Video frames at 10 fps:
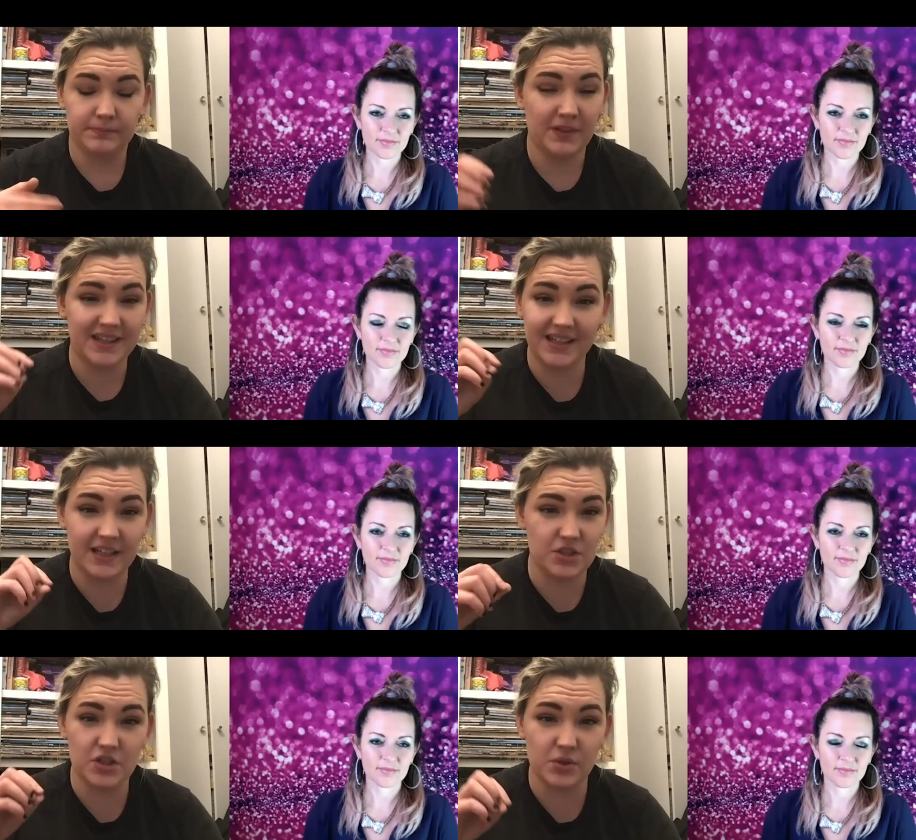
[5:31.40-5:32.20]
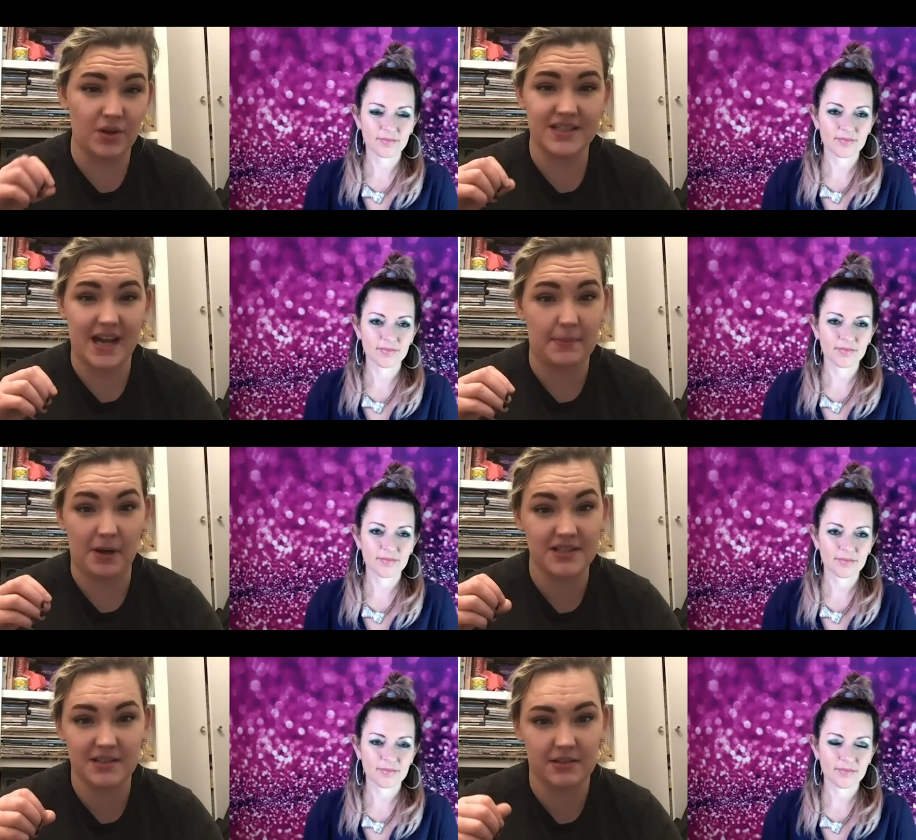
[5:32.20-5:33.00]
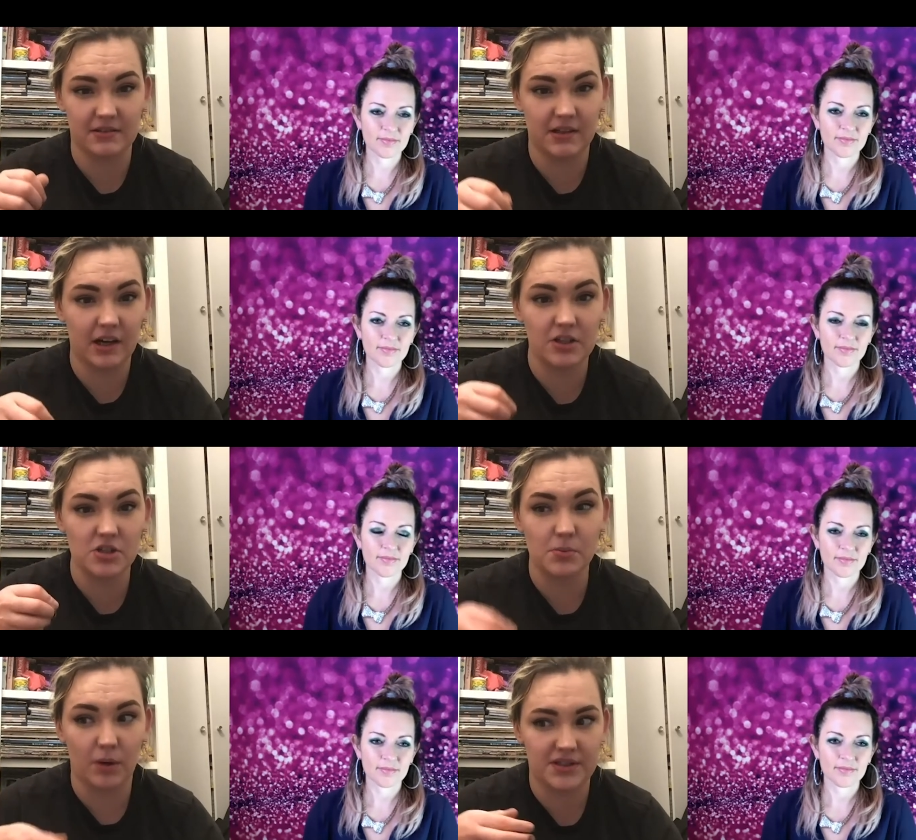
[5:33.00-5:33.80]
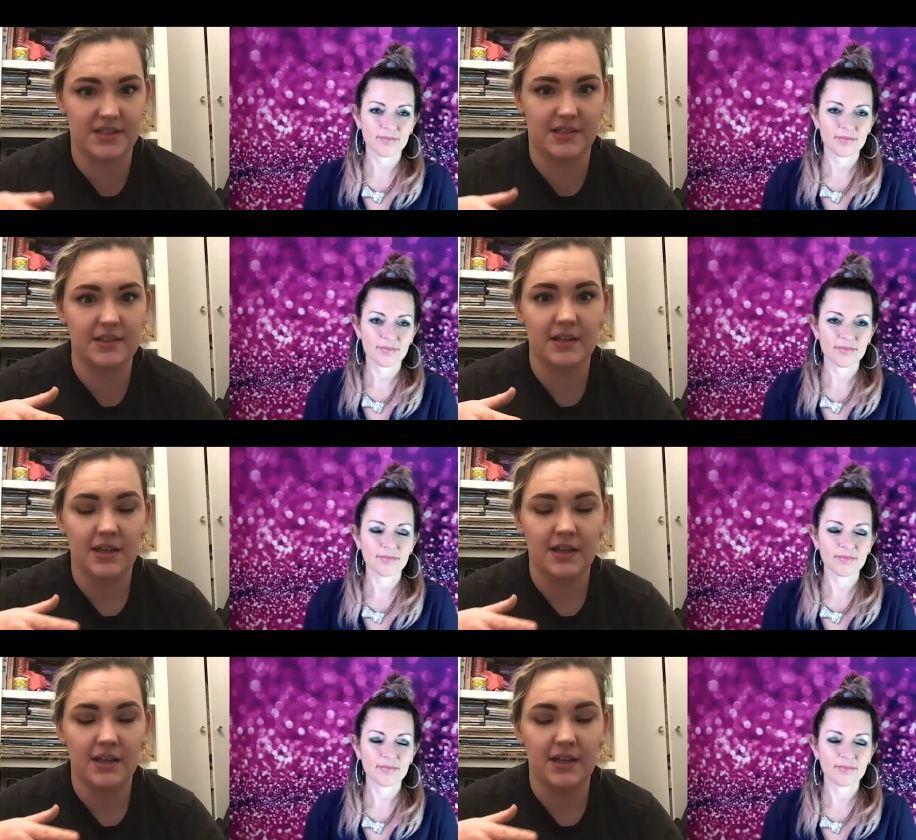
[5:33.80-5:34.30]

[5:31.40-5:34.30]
Speaker 1: I think it just sort of set a precedent that I just wanted